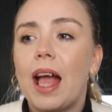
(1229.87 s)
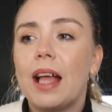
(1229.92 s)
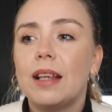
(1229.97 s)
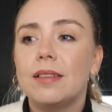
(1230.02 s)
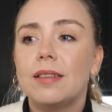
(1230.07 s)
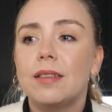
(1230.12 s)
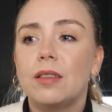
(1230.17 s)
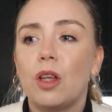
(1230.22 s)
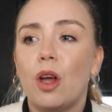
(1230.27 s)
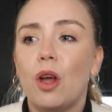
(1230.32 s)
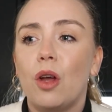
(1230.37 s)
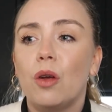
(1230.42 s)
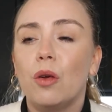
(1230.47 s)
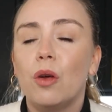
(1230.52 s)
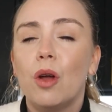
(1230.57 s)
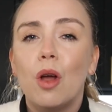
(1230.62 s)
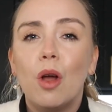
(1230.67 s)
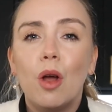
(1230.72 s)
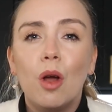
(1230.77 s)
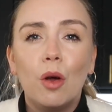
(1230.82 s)
And
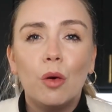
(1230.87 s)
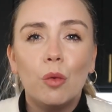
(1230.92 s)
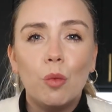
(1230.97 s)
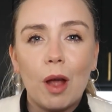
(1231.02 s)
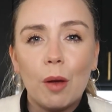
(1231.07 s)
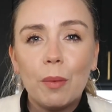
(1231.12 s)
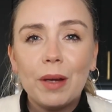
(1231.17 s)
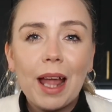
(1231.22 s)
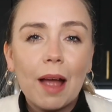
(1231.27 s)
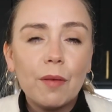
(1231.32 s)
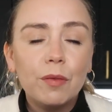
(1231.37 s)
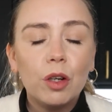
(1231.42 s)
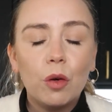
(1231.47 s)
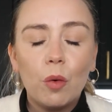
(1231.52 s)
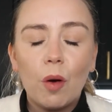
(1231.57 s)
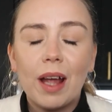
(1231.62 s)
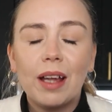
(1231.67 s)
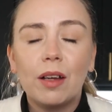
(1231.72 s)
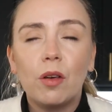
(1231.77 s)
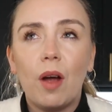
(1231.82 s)
so where we haven't
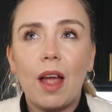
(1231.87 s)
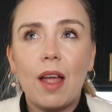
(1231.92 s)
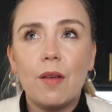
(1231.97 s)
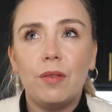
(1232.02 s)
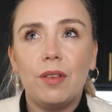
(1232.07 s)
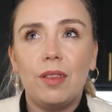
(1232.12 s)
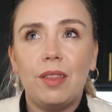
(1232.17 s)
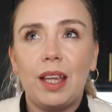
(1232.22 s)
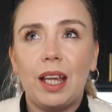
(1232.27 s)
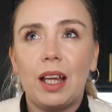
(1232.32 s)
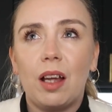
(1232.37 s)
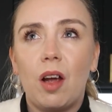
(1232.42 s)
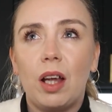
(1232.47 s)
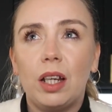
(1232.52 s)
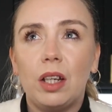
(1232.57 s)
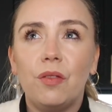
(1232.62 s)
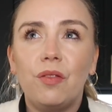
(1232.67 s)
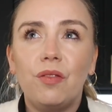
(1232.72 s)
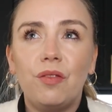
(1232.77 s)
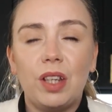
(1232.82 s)
quite got everything
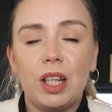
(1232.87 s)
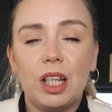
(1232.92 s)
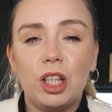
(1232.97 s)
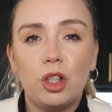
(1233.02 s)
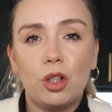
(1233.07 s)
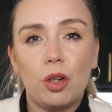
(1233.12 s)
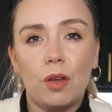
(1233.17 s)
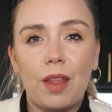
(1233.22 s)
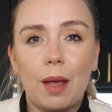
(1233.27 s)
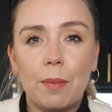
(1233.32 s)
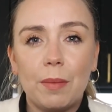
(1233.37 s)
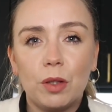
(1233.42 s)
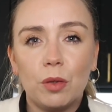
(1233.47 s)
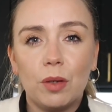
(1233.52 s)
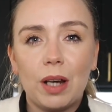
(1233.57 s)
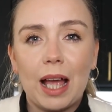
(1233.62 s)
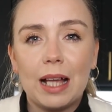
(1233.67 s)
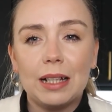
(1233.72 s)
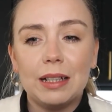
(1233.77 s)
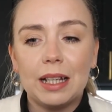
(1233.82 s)
kind of finished on that
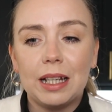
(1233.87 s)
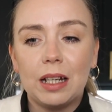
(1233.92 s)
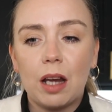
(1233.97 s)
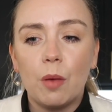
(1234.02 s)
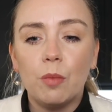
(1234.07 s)
middle landing,